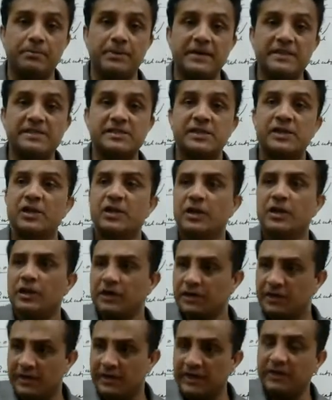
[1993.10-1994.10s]
means
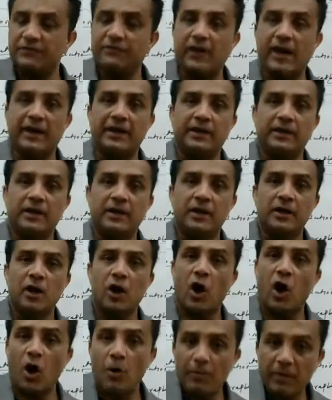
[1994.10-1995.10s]
they divide
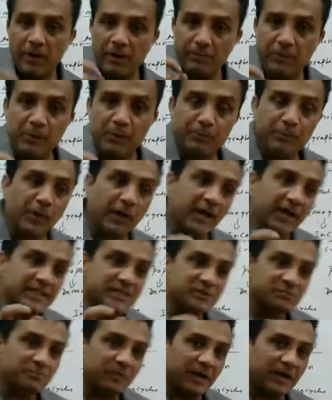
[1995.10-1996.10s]
how many people are
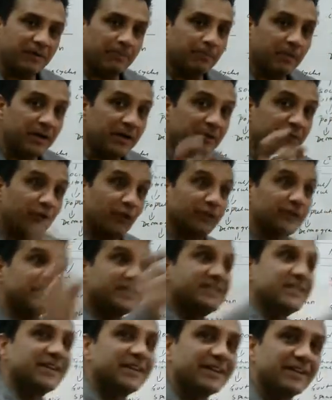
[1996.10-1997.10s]
spend money for their
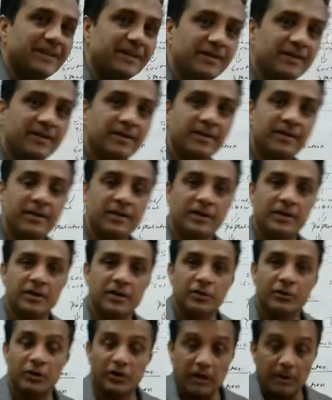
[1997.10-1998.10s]
children.
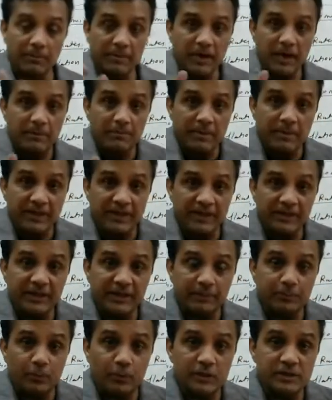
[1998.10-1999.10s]
The company are making
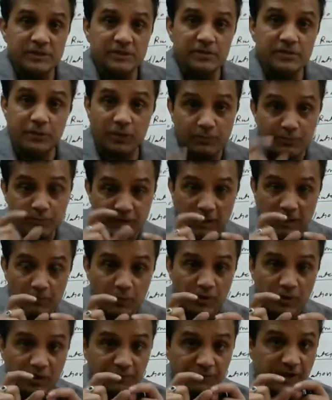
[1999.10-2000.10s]
their pods. The
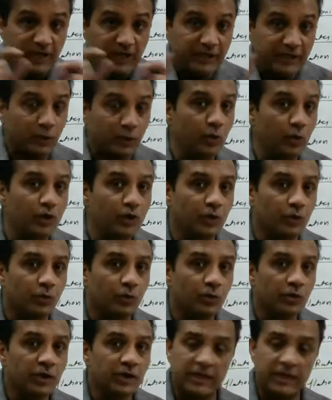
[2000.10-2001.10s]
demography I told
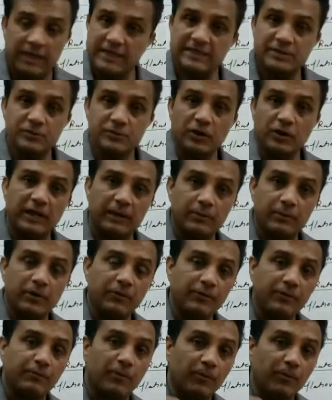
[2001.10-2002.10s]
you, it's not
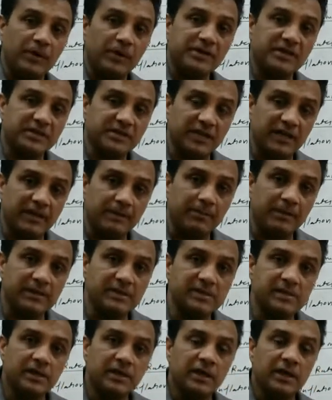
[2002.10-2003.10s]
demographic. Population generally
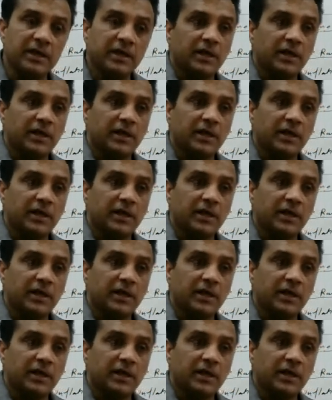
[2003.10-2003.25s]
means,